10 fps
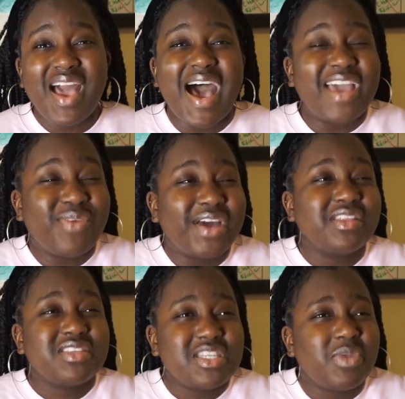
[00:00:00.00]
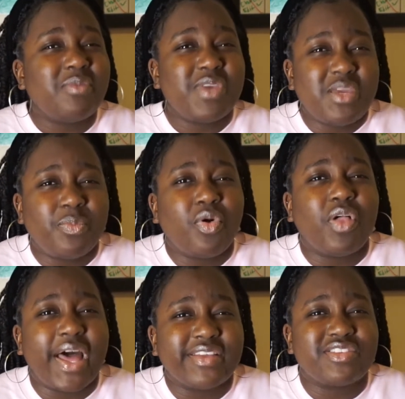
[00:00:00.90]
I'd rather see my
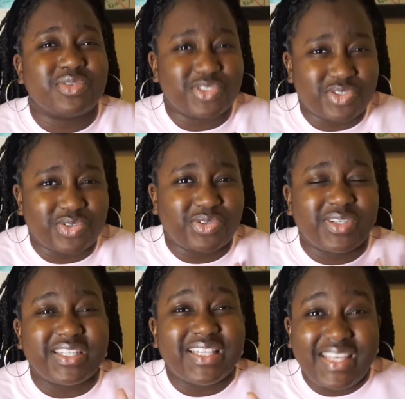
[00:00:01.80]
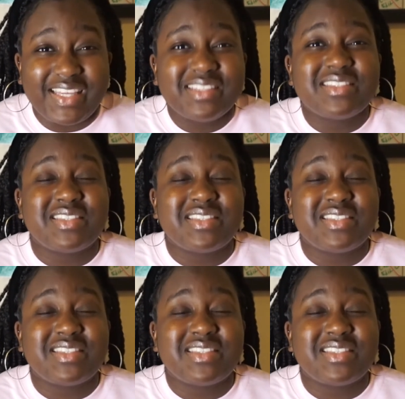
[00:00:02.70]
people as social elites